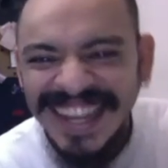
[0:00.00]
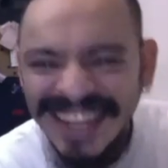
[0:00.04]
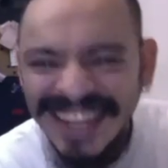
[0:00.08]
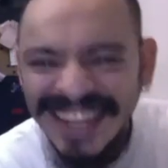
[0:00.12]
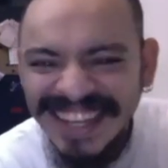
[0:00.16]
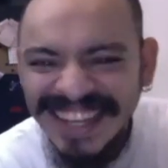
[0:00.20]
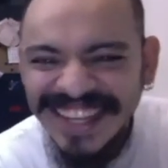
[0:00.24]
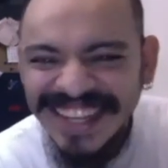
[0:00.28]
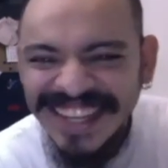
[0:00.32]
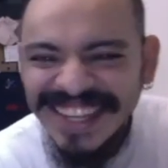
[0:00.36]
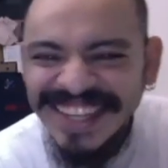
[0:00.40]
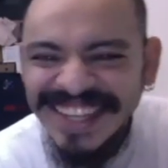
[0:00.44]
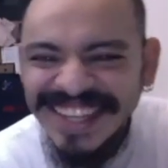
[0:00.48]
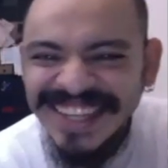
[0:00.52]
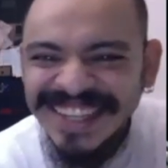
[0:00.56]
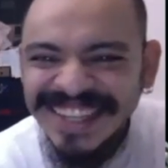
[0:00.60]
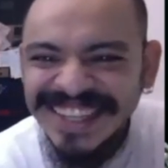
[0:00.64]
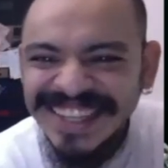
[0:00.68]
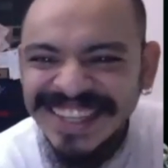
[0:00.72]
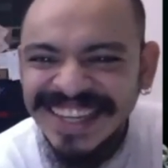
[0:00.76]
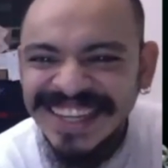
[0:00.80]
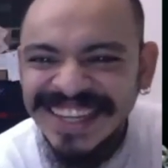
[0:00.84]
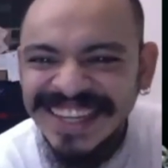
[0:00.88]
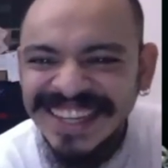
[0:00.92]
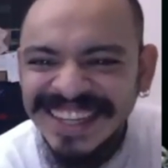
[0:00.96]

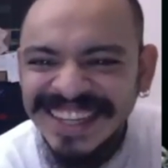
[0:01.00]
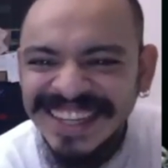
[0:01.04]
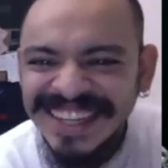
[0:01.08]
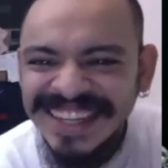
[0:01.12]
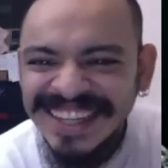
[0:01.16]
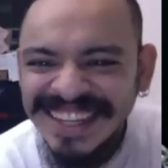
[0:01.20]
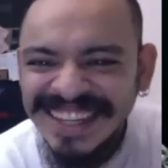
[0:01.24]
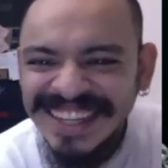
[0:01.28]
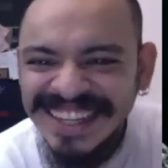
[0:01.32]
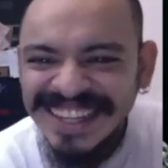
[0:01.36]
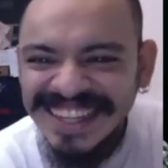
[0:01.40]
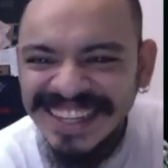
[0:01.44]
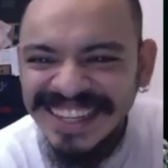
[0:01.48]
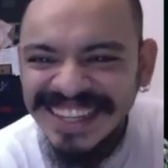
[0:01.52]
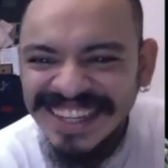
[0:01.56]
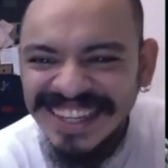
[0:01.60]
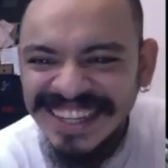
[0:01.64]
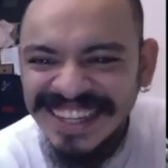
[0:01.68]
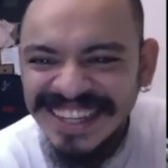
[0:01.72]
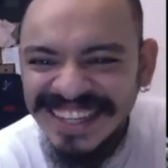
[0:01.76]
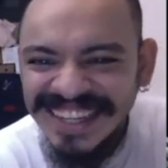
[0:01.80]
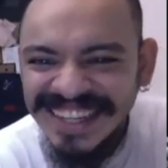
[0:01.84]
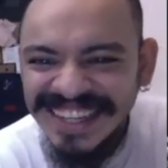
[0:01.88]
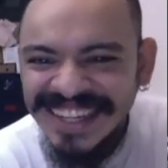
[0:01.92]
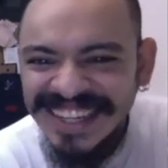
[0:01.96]

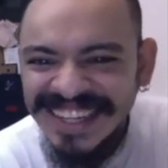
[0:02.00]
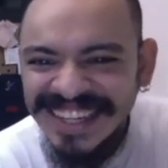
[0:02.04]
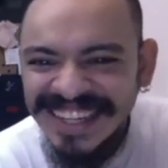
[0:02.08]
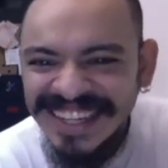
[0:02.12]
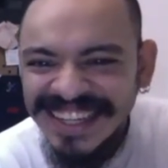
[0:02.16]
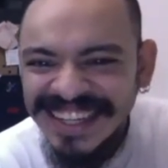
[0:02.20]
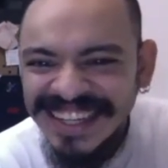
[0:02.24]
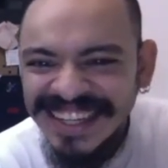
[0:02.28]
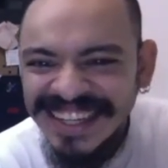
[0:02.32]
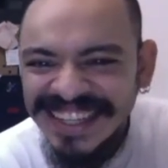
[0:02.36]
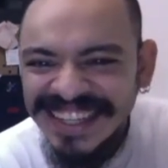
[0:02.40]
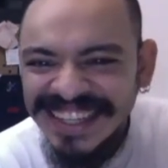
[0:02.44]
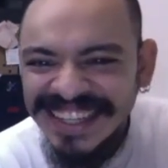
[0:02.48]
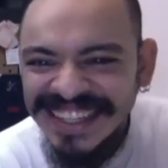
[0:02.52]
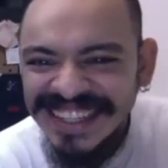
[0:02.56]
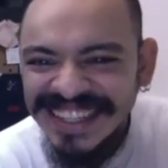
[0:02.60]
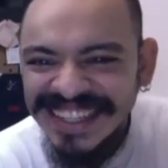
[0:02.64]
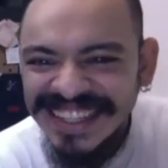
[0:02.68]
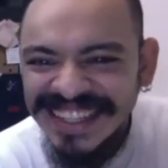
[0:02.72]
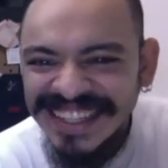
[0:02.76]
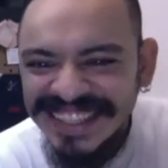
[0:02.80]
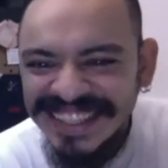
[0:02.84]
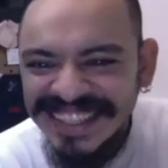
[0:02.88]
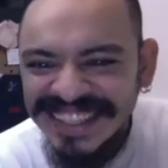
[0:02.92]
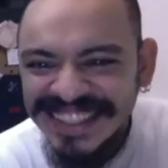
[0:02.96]

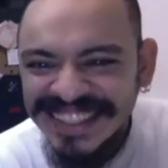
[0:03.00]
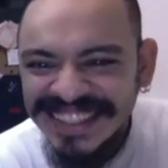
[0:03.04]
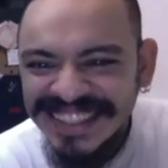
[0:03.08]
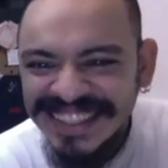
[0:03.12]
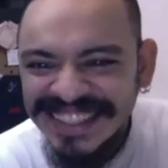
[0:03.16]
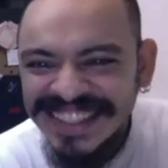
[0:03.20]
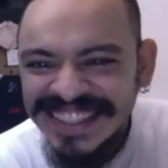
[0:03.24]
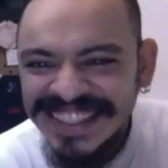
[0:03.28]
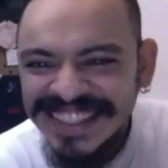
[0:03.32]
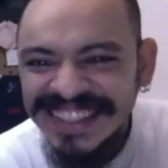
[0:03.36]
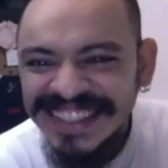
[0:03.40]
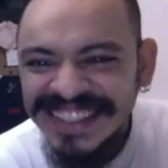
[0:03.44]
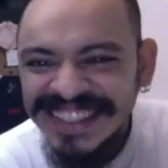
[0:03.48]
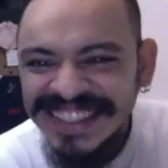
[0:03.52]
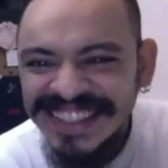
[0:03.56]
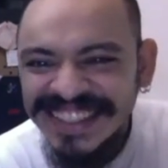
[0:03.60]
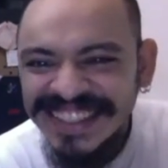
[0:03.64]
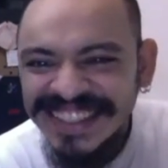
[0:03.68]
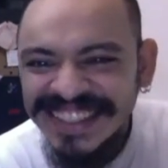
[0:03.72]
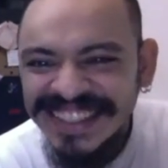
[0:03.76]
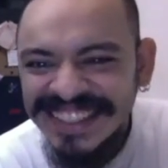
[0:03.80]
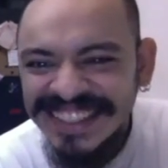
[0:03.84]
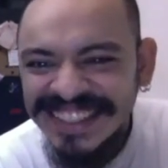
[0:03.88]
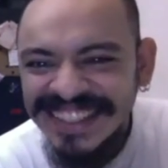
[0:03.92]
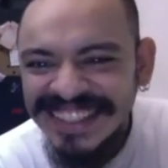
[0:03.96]

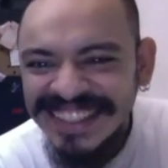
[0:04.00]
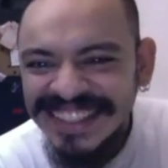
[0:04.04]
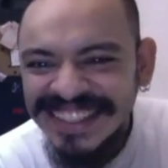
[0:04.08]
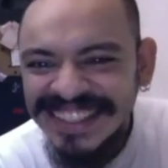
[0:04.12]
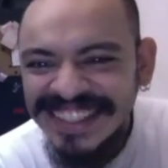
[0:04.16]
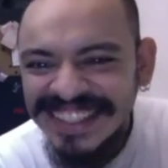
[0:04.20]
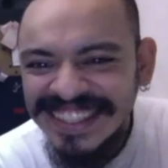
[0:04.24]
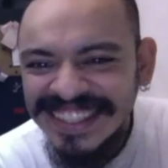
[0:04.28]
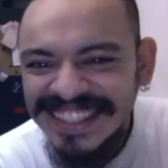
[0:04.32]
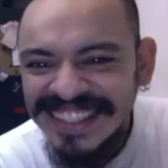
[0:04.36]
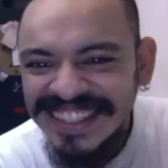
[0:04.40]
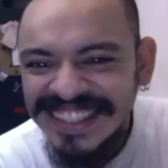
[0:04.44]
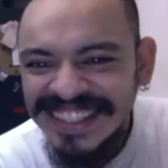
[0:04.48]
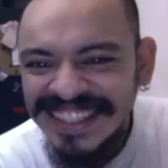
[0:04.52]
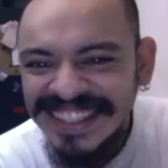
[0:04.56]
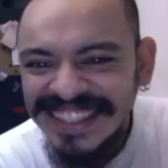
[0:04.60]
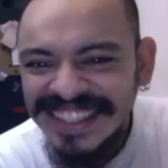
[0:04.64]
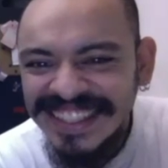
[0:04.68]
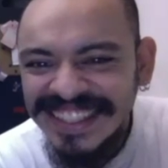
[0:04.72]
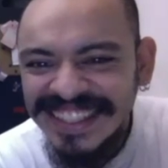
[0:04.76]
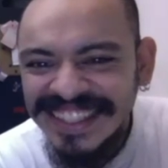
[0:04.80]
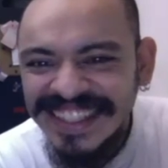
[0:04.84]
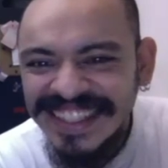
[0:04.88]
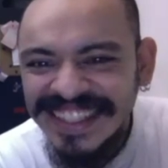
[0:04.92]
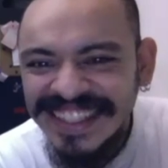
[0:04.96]

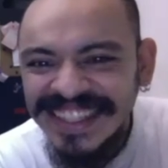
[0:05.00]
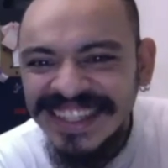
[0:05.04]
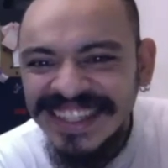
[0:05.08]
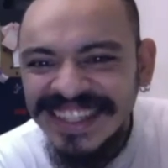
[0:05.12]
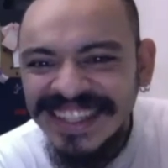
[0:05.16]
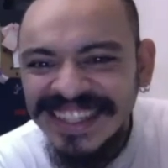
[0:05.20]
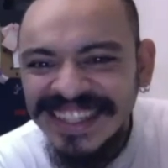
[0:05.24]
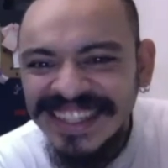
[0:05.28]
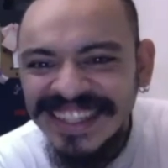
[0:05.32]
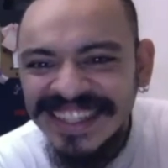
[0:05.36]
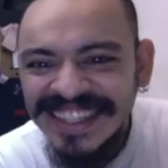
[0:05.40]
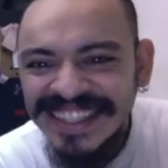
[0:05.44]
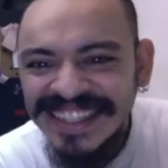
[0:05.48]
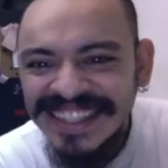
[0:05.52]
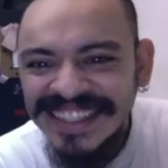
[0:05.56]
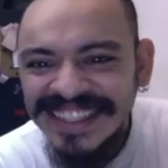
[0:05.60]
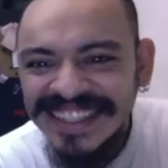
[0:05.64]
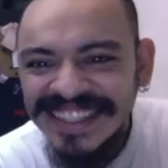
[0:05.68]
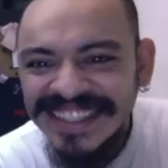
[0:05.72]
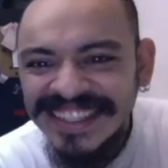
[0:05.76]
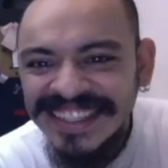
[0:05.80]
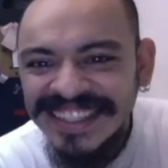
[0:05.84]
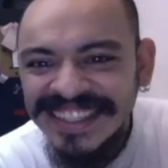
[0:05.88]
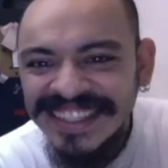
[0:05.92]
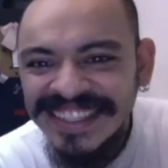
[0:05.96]

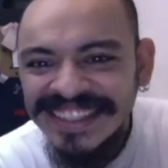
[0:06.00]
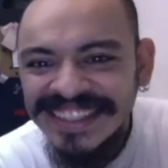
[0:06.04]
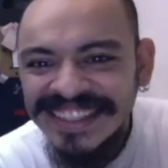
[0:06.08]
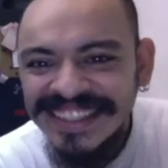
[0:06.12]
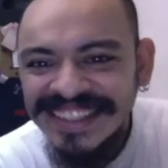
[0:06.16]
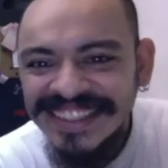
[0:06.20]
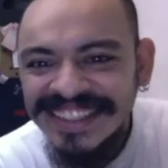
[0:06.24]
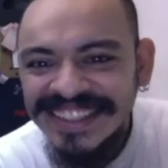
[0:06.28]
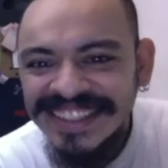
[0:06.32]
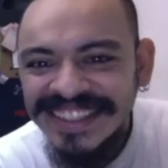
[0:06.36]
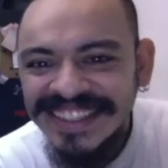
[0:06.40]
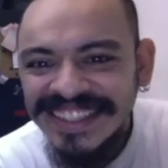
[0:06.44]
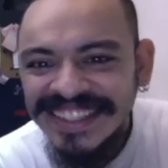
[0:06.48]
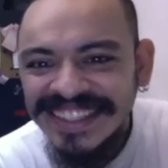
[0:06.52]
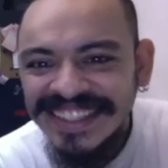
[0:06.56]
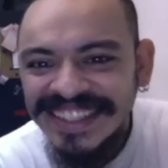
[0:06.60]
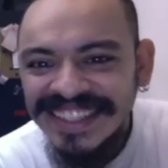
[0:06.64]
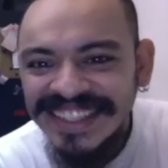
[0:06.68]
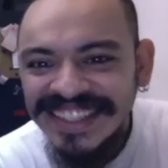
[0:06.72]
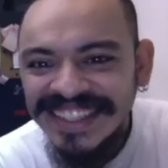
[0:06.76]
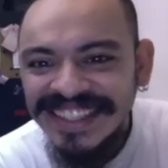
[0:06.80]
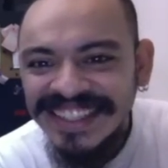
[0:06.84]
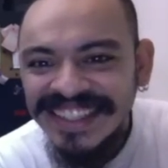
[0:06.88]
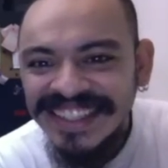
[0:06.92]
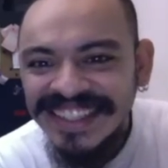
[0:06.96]

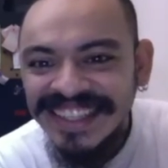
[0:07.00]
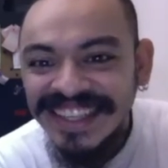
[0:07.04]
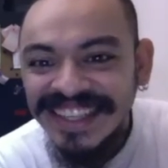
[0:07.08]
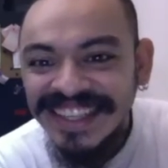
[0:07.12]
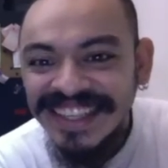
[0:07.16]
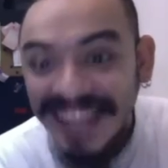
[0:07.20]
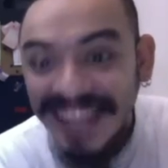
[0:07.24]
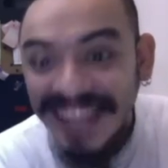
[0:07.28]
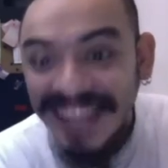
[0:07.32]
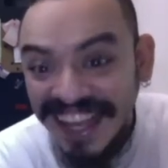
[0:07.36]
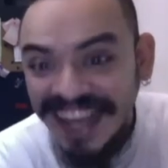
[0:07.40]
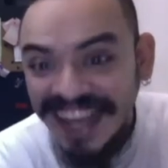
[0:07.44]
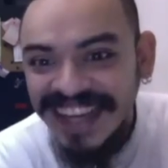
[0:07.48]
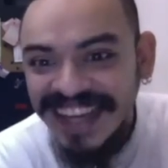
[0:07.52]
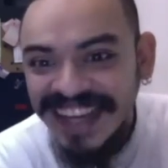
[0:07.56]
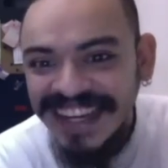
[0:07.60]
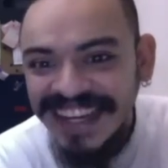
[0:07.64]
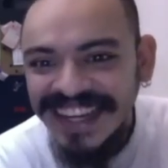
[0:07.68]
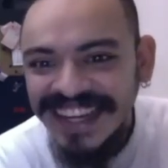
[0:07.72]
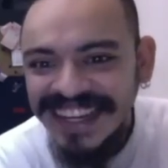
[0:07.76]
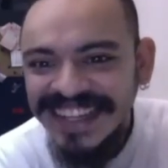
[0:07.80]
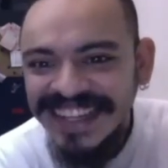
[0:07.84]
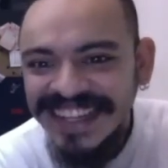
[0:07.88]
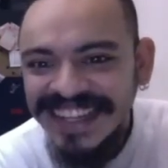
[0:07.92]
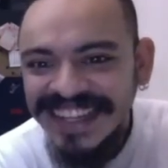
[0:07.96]
(not speaking)